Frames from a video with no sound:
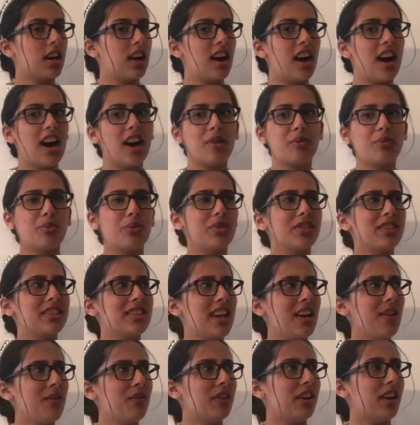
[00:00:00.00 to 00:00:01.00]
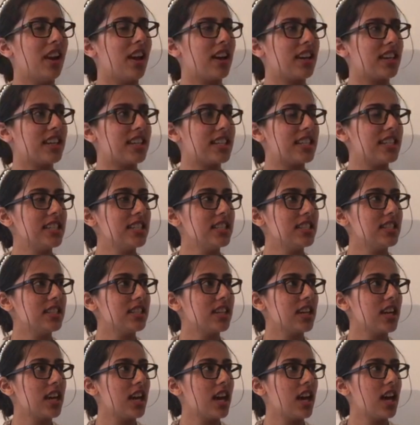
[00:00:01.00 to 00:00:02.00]
I will never like it,
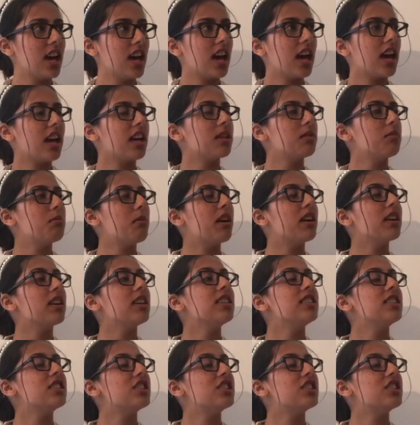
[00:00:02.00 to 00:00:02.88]
and my